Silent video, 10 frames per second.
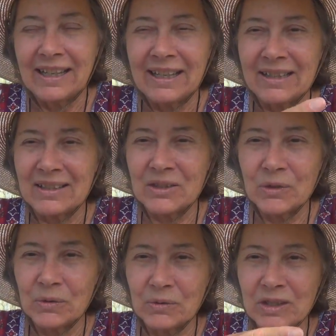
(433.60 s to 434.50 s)
and
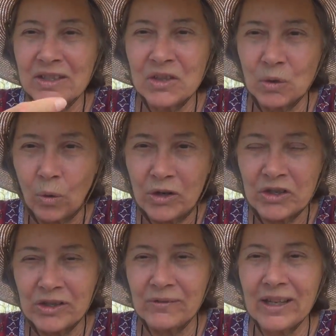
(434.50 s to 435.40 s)
to
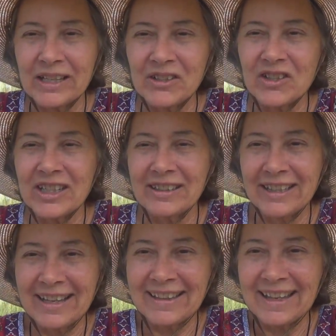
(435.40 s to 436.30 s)
distortion of energy and
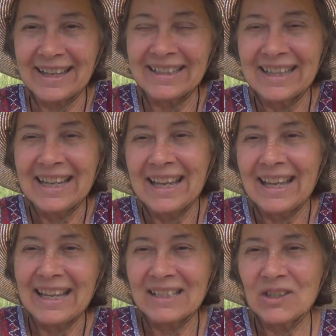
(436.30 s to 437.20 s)
like that.
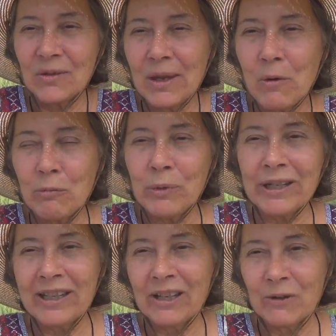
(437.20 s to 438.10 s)
And so they were
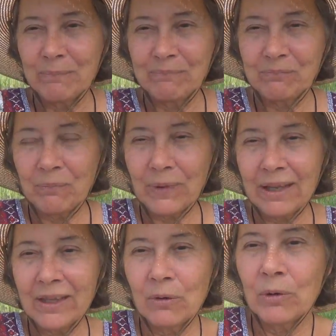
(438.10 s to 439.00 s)
pretty um,
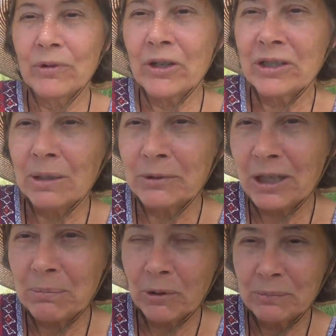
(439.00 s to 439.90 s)
and they were very doubled
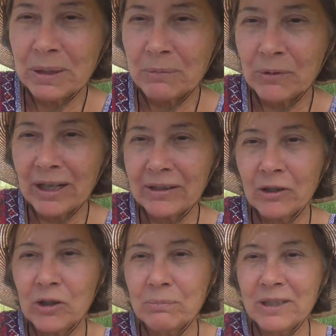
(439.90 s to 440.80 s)
up on people like
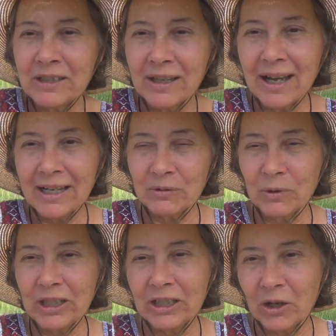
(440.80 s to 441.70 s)
there could be nine
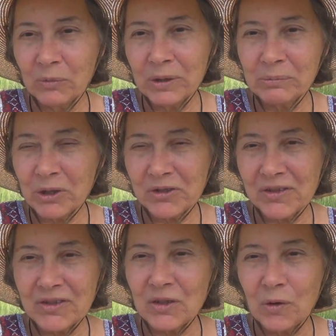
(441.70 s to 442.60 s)
working on one
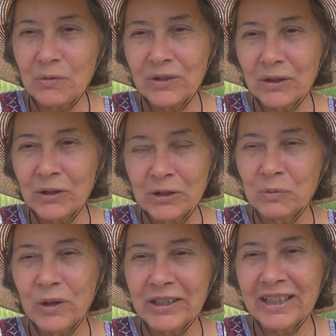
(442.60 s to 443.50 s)
person's soul field
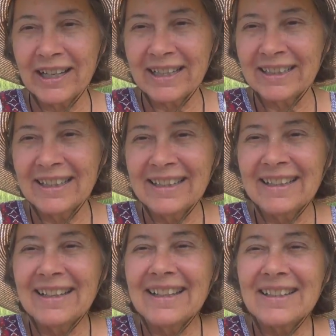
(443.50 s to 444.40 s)
in one night.
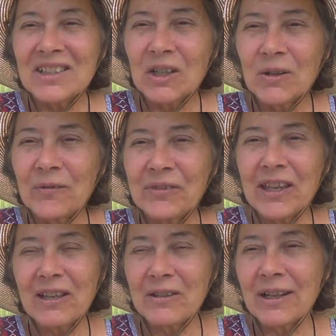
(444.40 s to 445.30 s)
So
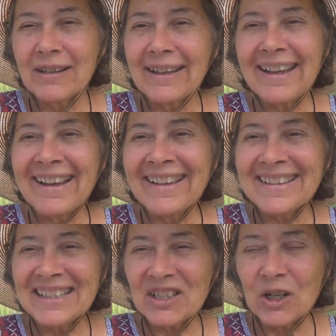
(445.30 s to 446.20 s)
uh,
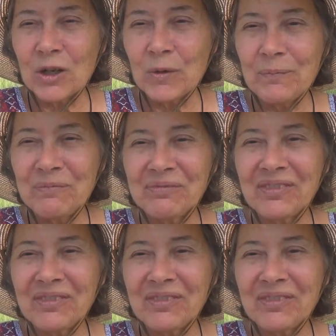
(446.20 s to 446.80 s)
and so